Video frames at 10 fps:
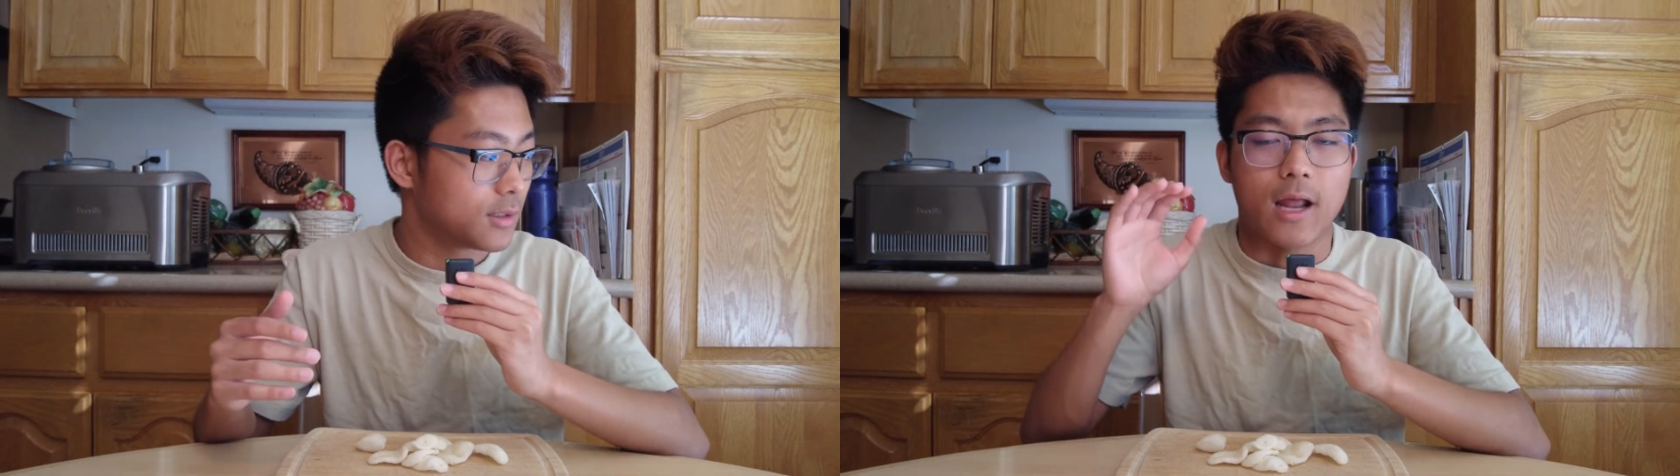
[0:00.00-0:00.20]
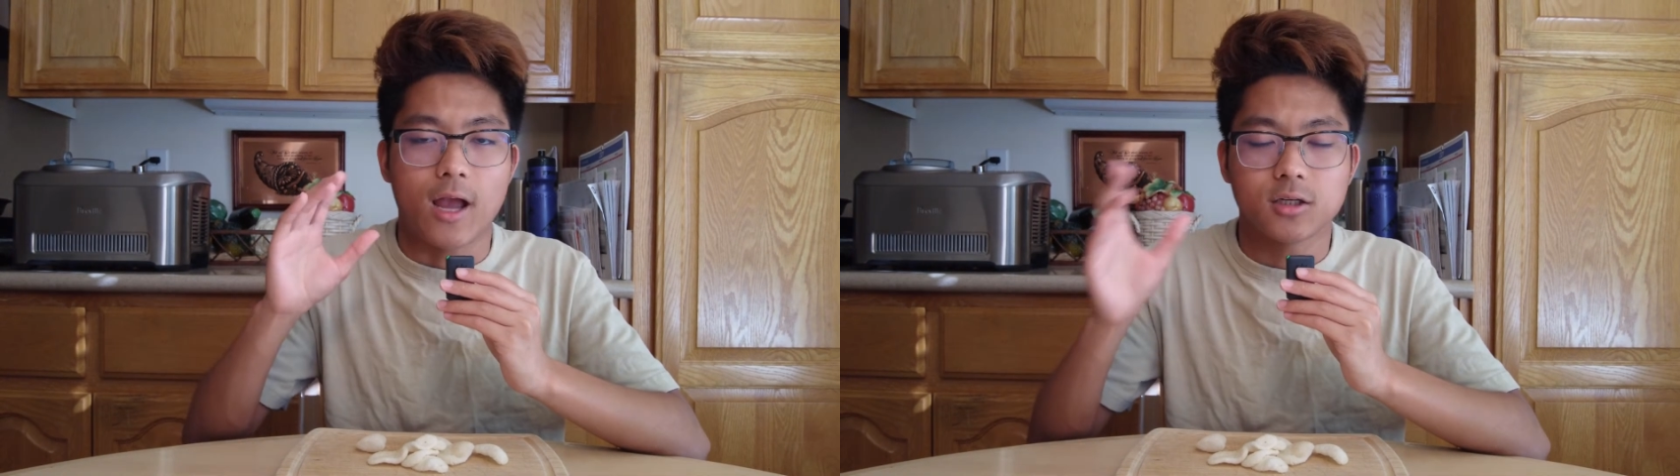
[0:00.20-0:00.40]

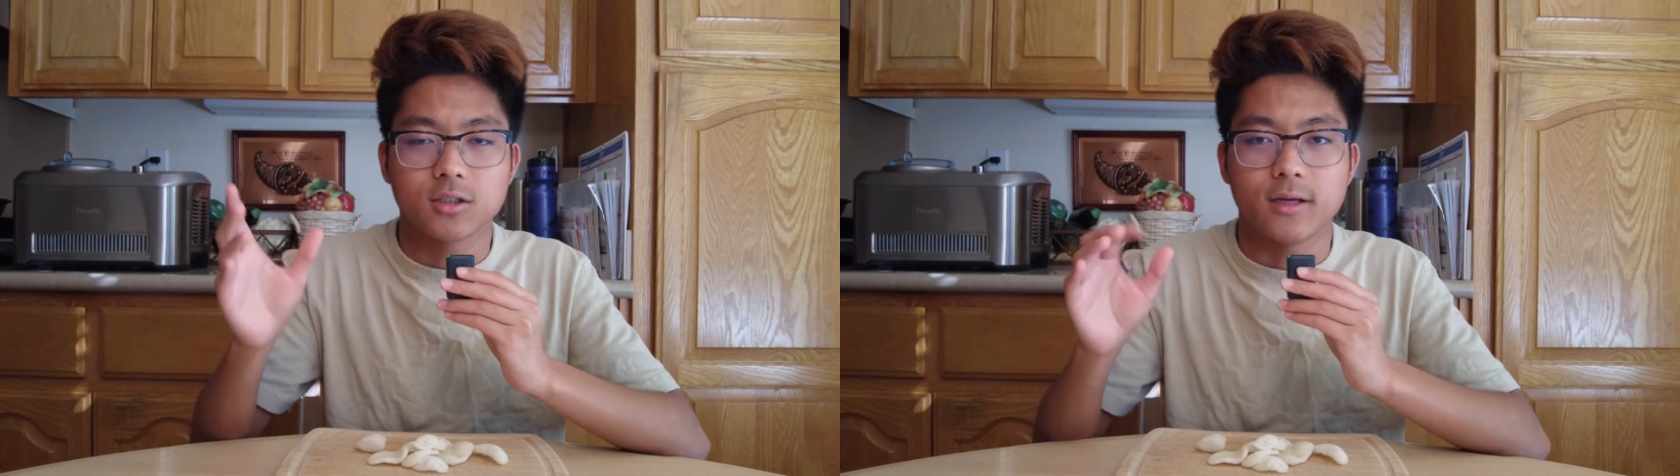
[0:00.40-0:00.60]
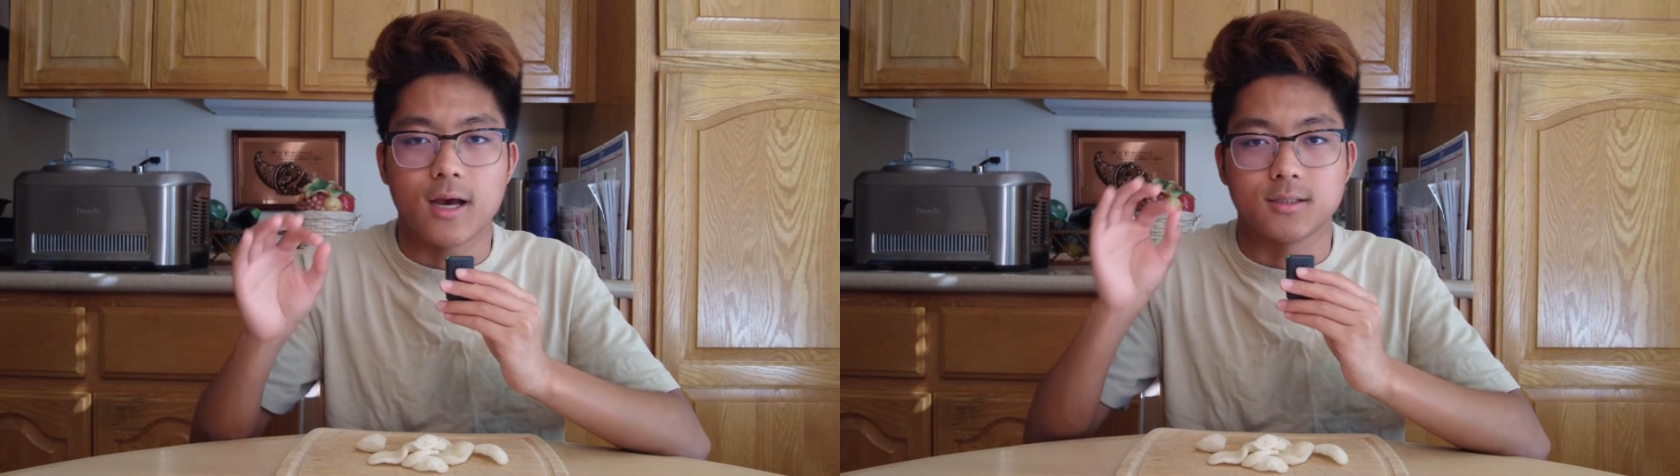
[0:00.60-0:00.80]
it
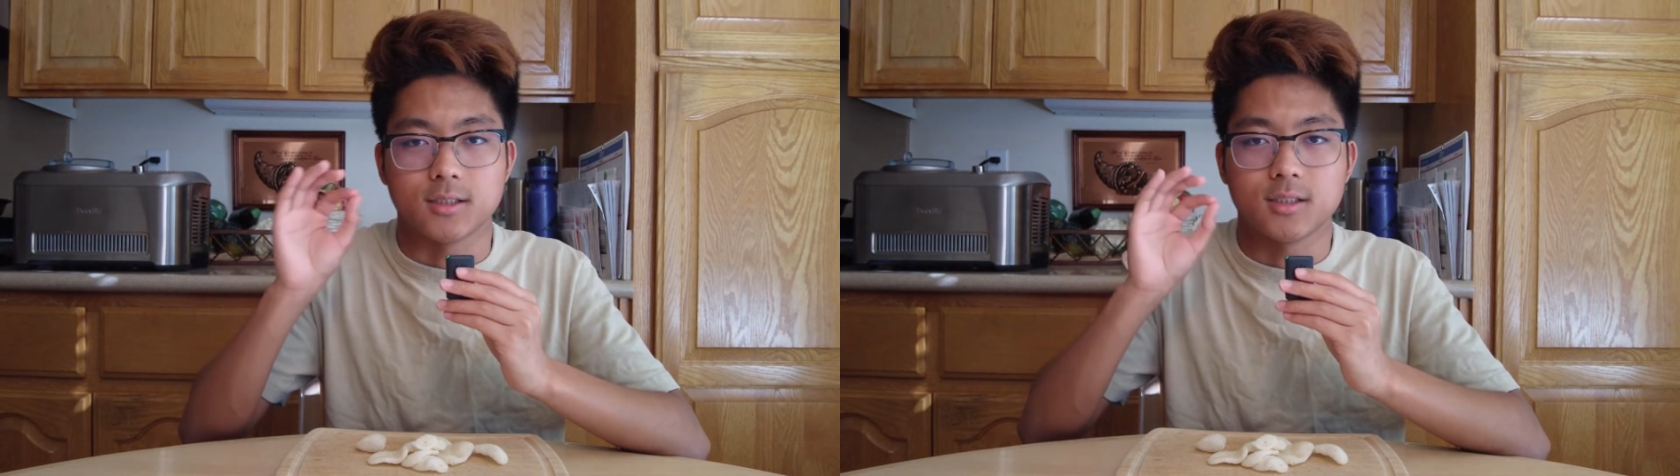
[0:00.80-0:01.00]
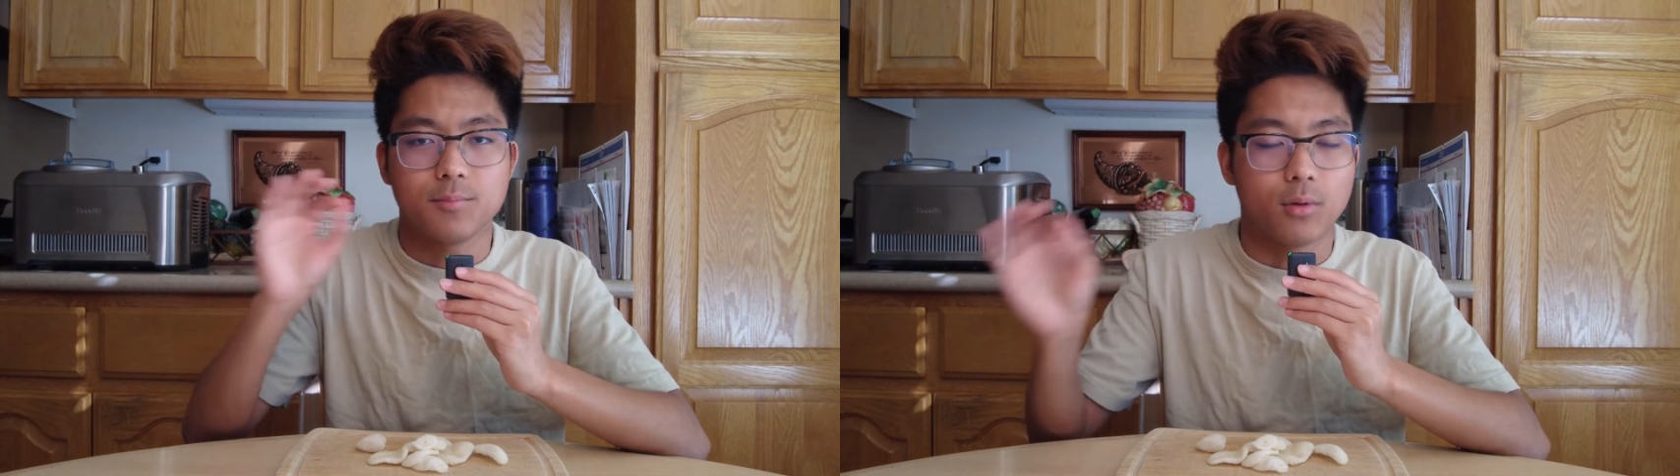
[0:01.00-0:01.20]
actually has
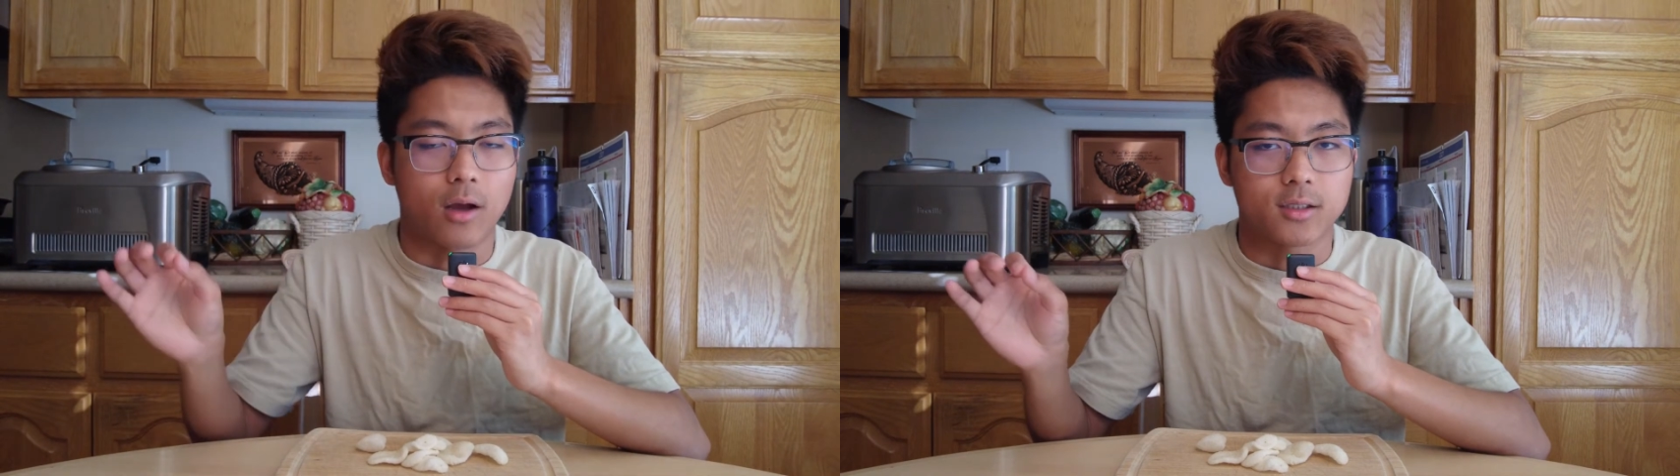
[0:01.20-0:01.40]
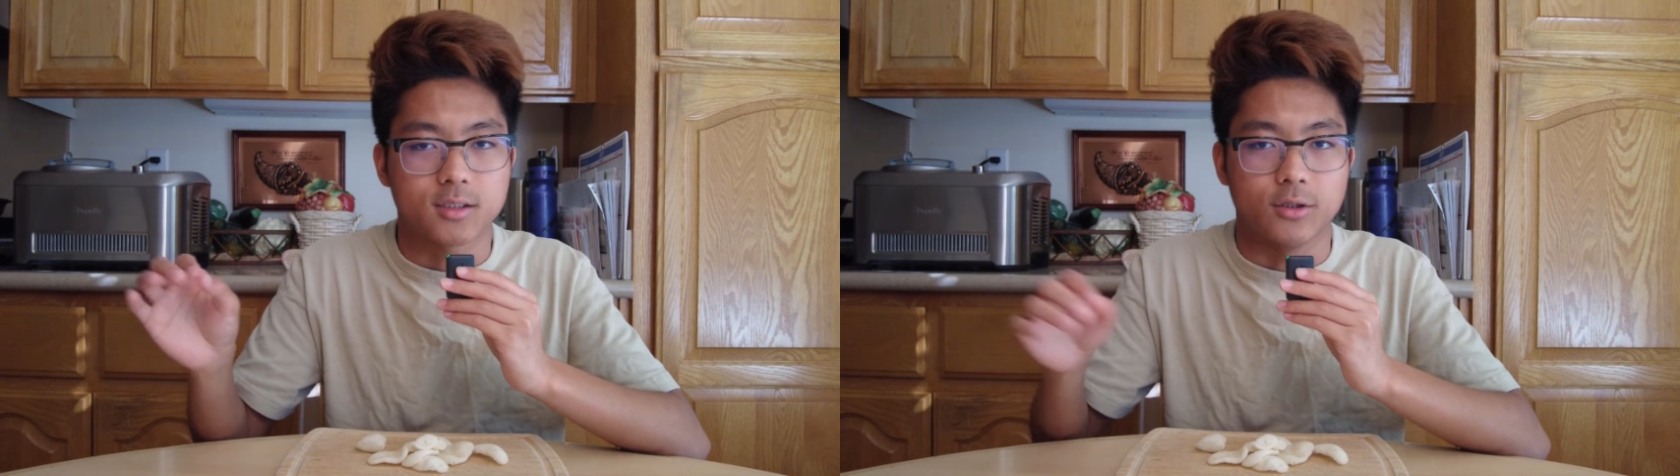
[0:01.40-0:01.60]
a
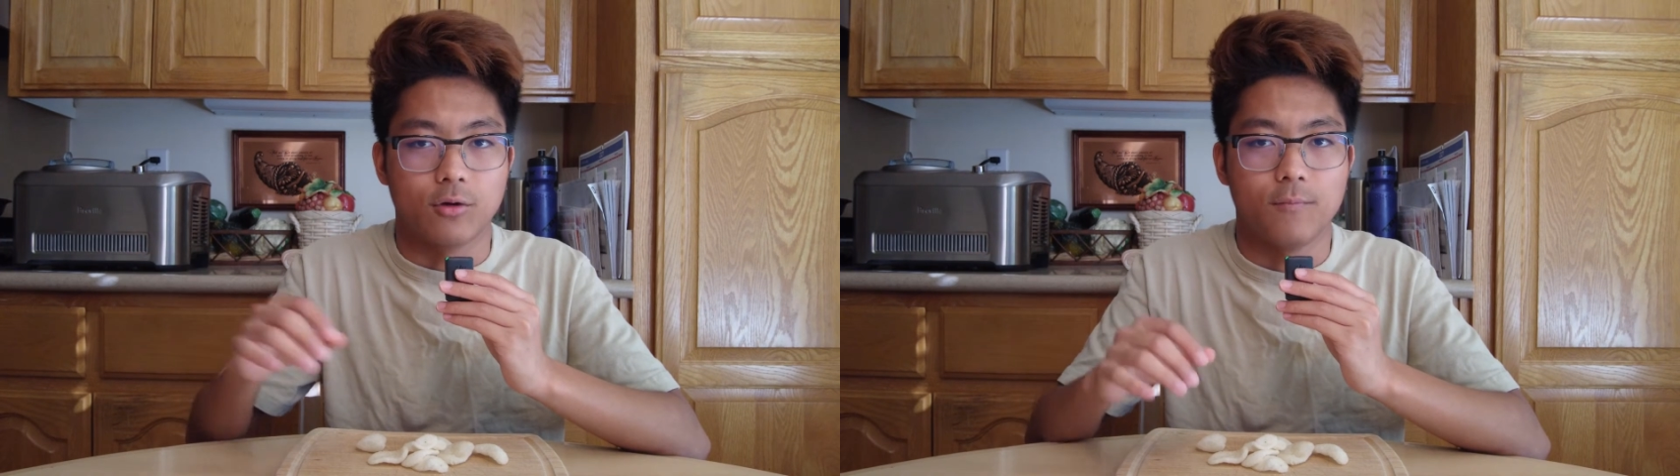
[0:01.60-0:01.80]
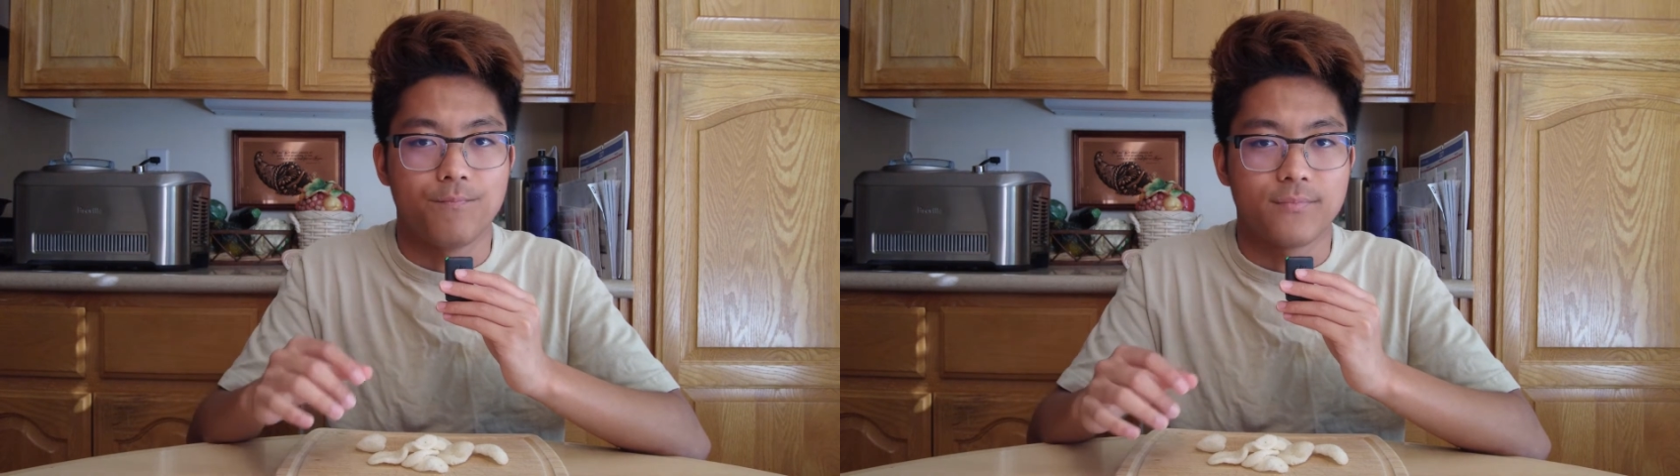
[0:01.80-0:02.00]
Ziploc seal.